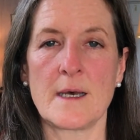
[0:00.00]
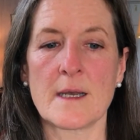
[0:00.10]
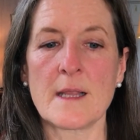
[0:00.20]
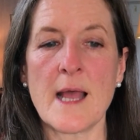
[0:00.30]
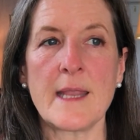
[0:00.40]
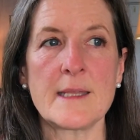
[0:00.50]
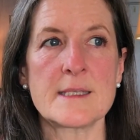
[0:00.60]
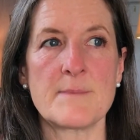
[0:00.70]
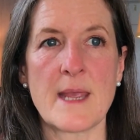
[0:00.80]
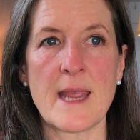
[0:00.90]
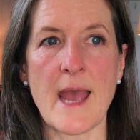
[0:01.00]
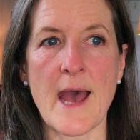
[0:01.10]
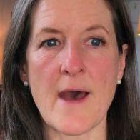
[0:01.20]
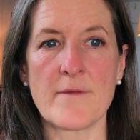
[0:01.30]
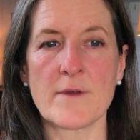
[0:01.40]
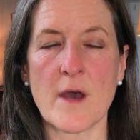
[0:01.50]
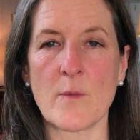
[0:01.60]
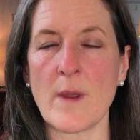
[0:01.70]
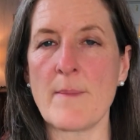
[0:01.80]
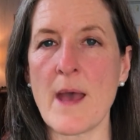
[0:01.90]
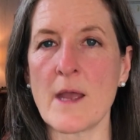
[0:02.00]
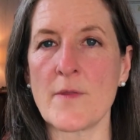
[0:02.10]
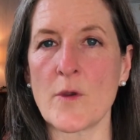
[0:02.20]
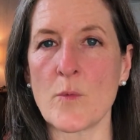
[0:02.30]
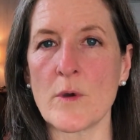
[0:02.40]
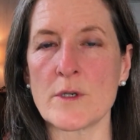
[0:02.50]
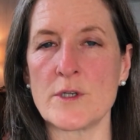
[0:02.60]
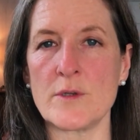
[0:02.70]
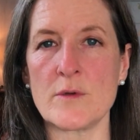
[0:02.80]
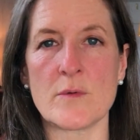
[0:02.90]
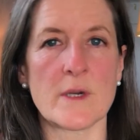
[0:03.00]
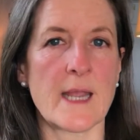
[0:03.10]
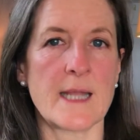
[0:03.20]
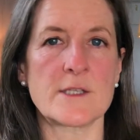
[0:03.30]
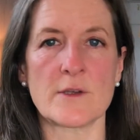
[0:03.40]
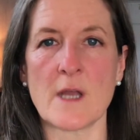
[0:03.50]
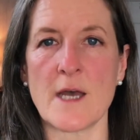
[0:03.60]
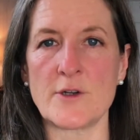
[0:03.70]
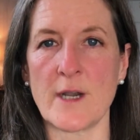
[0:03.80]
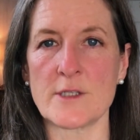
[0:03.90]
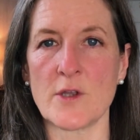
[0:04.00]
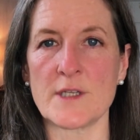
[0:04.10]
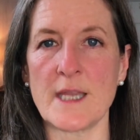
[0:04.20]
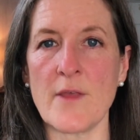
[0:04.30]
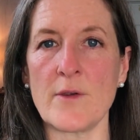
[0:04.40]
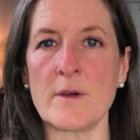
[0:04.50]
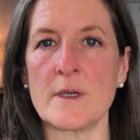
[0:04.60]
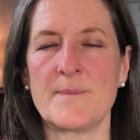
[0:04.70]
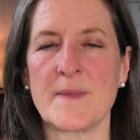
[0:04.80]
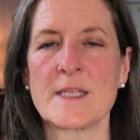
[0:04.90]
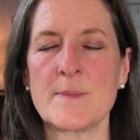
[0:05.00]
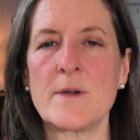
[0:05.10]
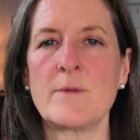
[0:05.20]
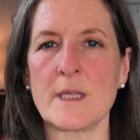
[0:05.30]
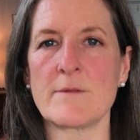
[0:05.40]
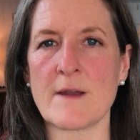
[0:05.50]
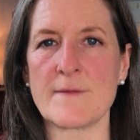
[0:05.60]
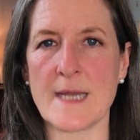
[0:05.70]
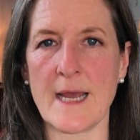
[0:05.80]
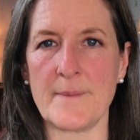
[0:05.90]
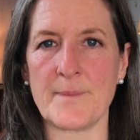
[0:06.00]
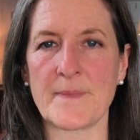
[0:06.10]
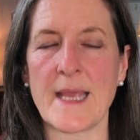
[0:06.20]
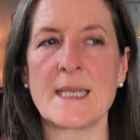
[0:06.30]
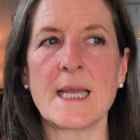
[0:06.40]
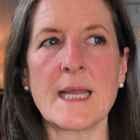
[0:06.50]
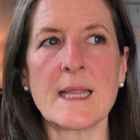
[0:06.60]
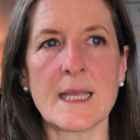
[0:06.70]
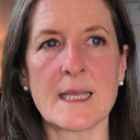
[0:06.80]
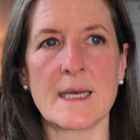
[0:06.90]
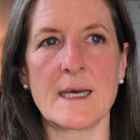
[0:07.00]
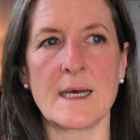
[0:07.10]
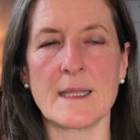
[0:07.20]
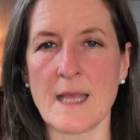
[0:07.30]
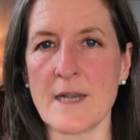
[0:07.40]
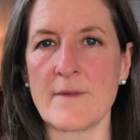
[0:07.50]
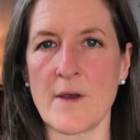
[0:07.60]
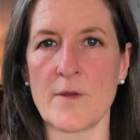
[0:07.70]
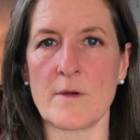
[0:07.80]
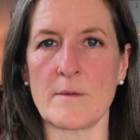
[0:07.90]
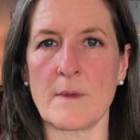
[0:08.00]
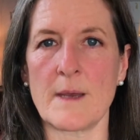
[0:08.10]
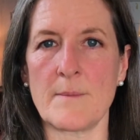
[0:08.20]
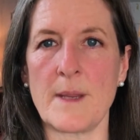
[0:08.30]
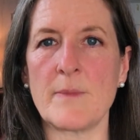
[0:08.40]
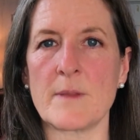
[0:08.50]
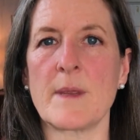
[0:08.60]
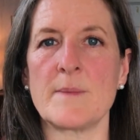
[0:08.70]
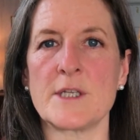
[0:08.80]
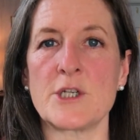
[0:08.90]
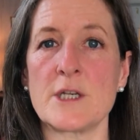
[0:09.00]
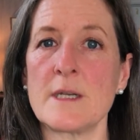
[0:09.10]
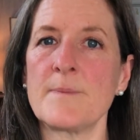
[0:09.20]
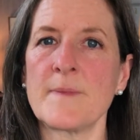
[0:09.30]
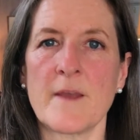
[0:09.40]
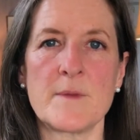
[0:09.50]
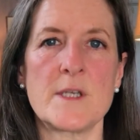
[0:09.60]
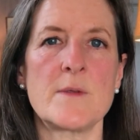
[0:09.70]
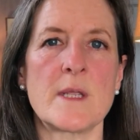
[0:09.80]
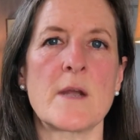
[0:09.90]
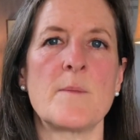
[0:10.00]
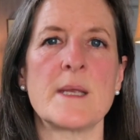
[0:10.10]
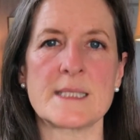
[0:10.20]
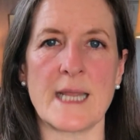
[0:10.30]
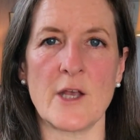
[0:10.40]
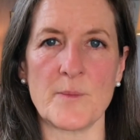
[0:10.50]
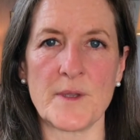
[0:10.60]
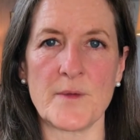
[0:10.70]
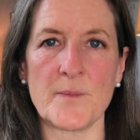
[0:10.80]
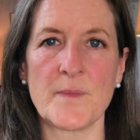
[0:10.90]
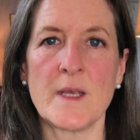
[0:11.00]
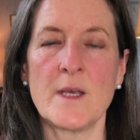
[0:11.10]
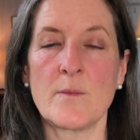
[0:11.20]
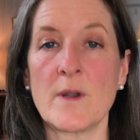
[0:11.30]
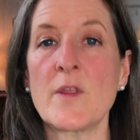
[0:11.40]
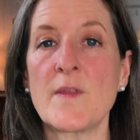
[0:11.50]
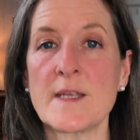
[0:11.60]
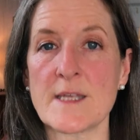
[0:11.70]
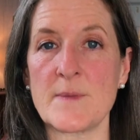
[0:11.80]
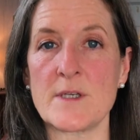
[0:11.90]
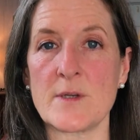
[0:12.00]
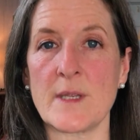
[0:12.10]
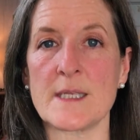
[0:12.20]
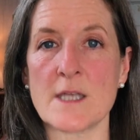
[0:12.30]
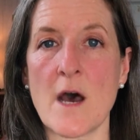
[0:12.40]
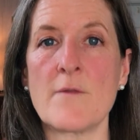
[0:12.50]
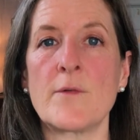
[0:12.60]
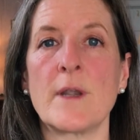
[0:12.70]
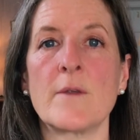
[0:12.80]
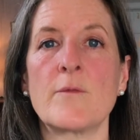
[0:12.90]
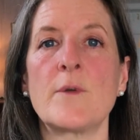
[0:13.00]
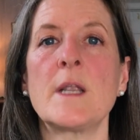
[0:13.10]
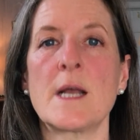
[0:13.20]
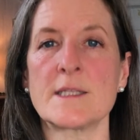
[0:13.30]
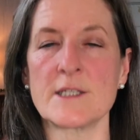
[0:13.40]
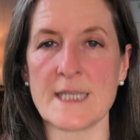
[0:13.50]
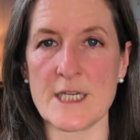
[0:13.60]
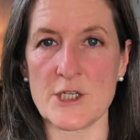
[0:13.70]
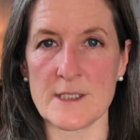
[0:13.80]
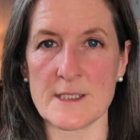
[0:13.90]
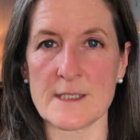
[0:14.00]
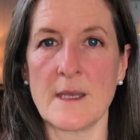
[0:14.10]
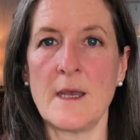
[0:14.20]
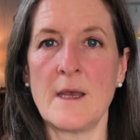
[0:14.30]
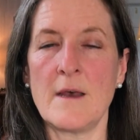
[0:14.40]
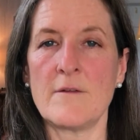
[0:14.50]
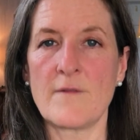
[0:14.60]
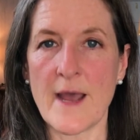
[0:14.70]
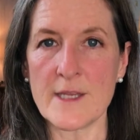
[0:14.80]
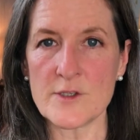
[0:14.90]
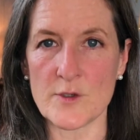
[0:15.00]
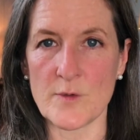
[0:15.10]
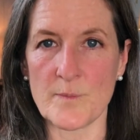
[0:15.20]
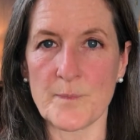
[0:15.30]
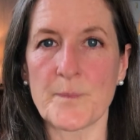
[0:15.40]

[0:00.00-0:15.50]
Clients may have cut way back on their work to you or canceled contracts altogether. It's been a really rough time. And I, like a lot of other people in my position, have been doing our best to help you. One of the things I've been doing is offering free consultations via Zoom.